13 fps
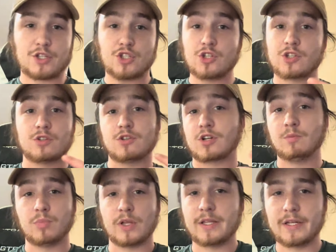just under
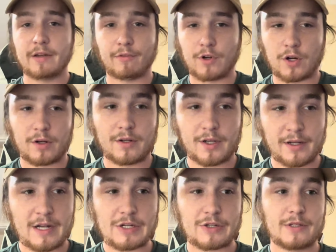completely different
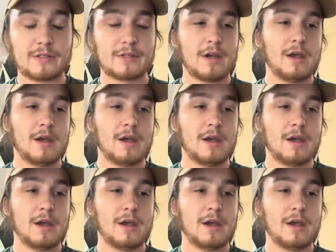conditions.